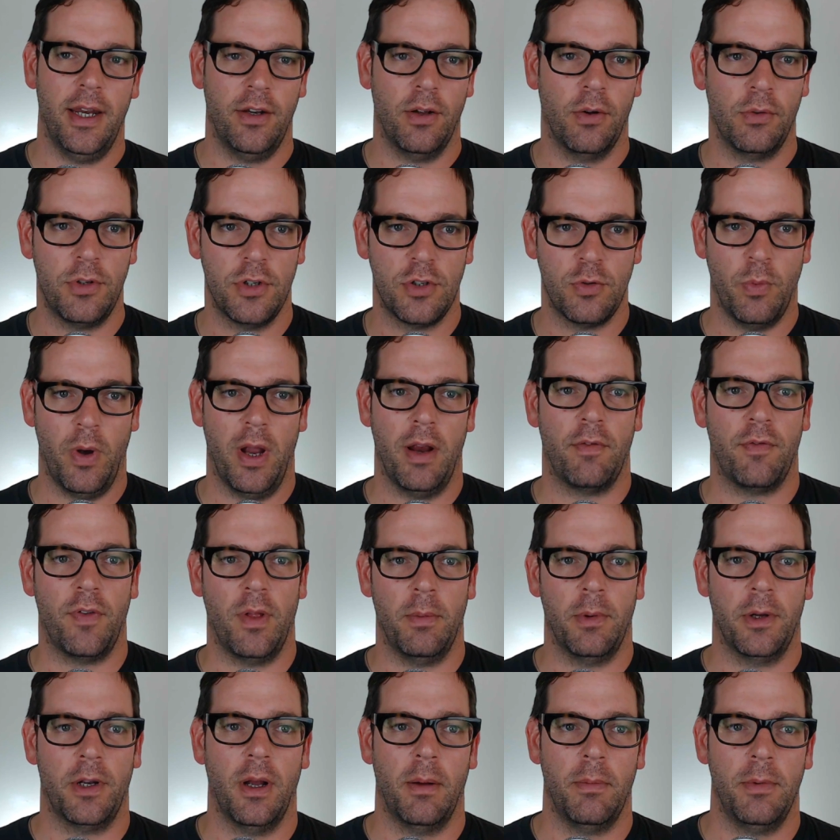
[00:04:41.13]
Don't just wait for them
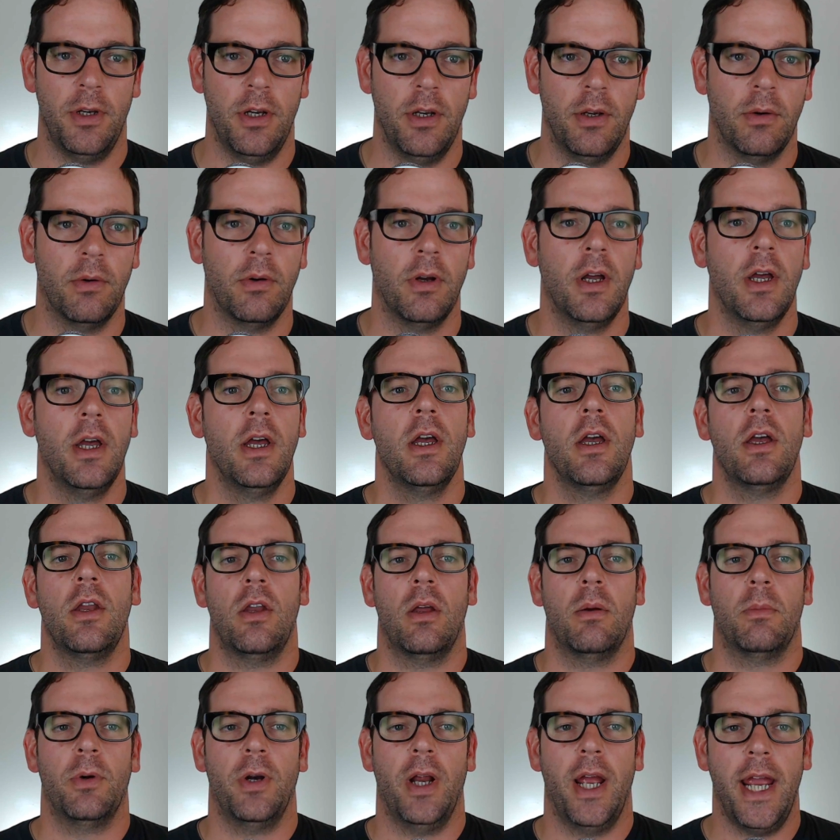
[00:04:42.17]
to come to you.
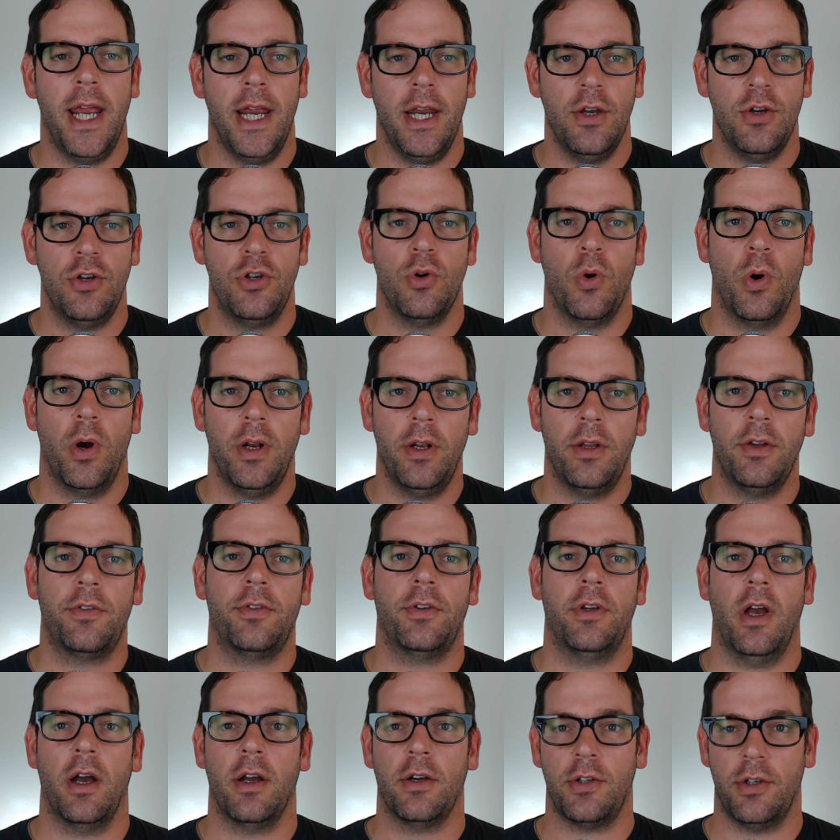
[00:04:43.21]
Number 8, join
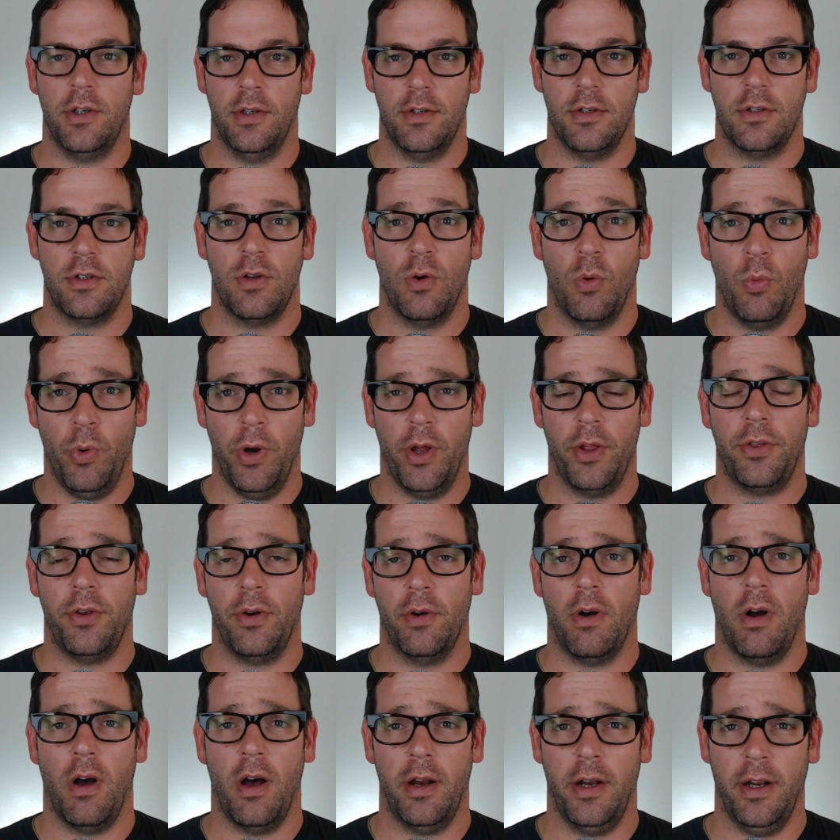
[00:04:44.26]
discussions with
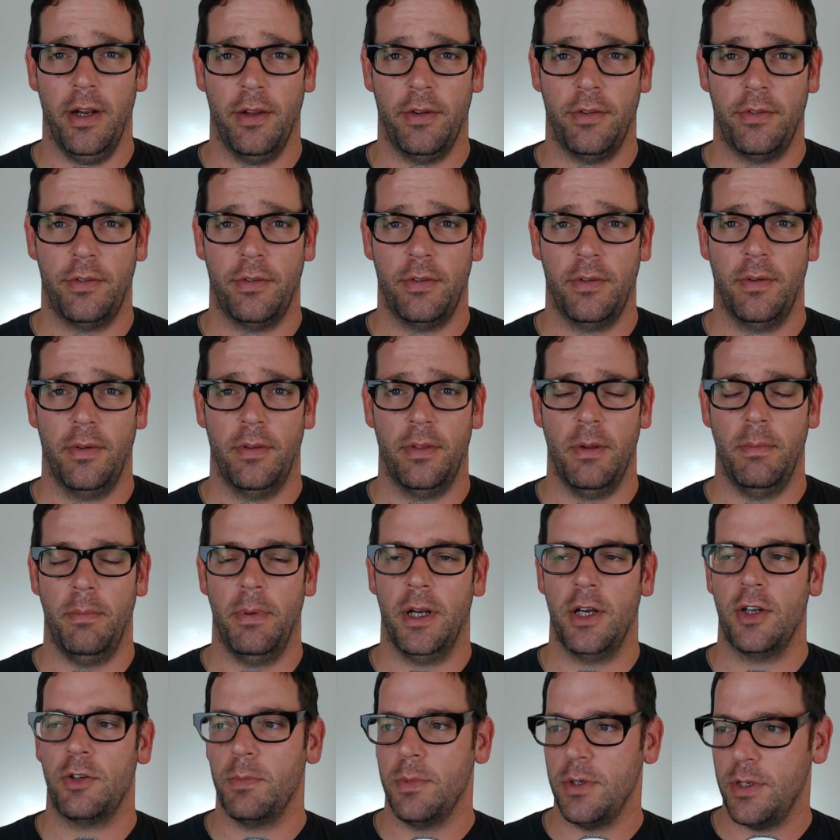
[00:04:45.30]
your audience. The
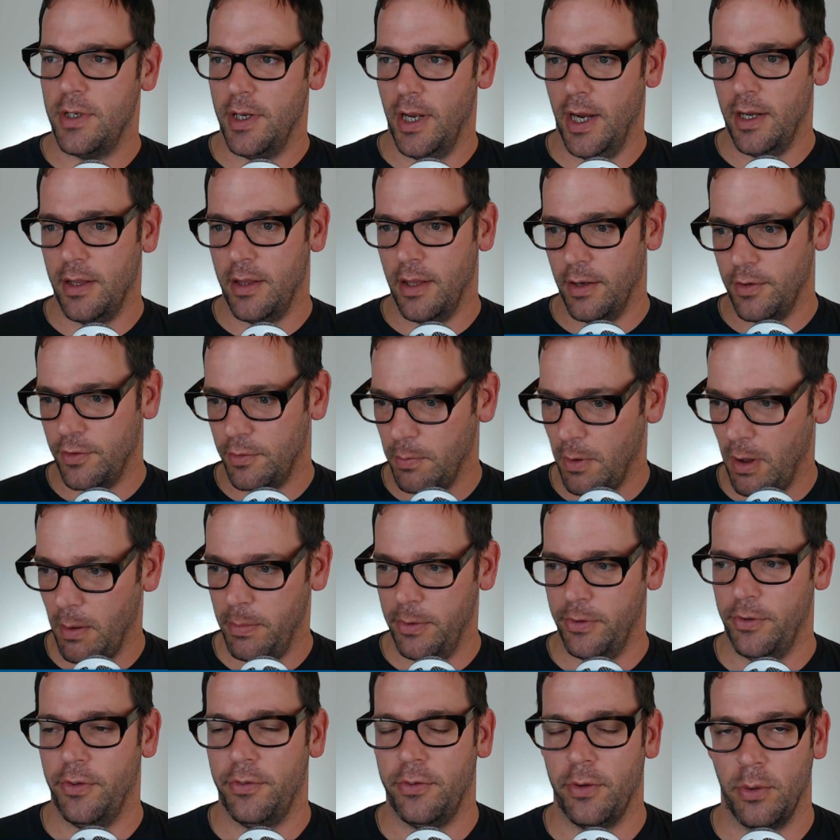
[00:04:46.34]
biggest mistake that small
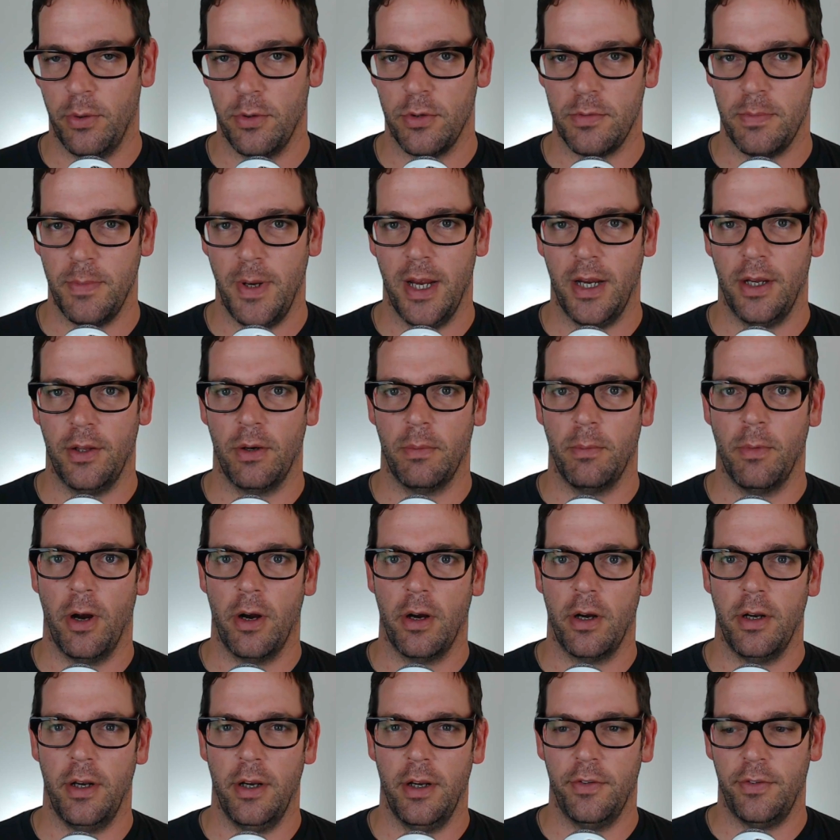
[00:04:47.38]
business owners make in their
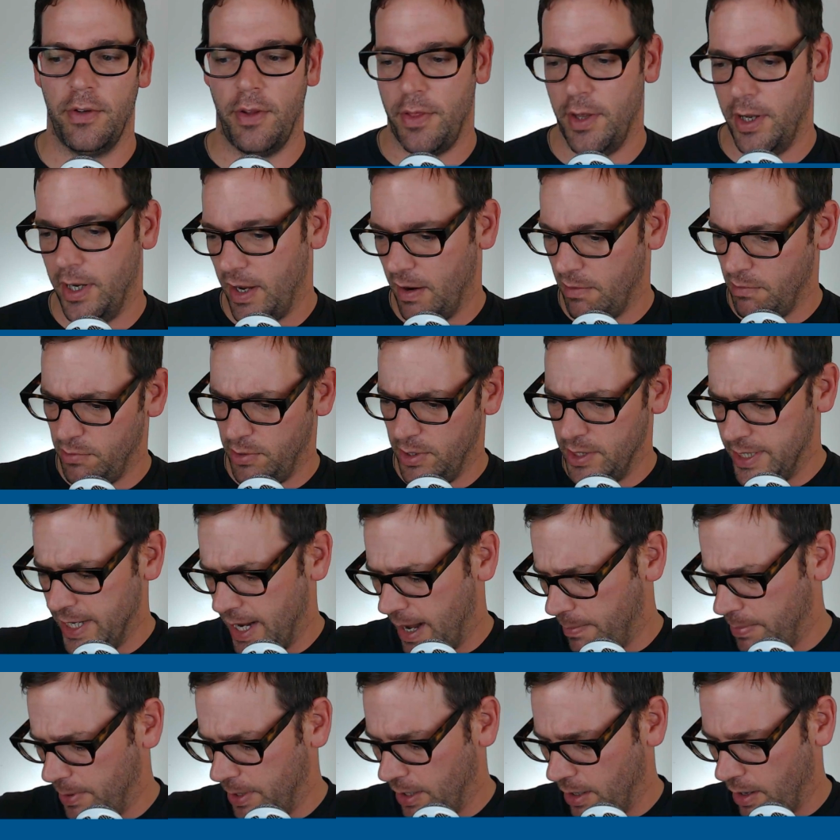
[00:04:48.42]
marketing is they think everything's
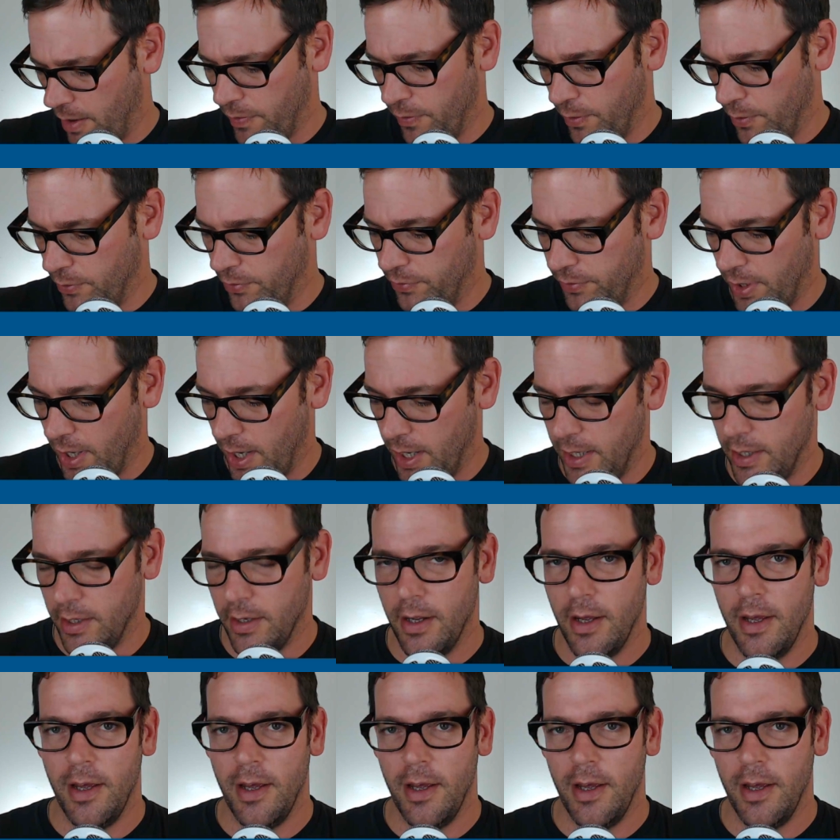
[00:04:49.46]
happening on their site.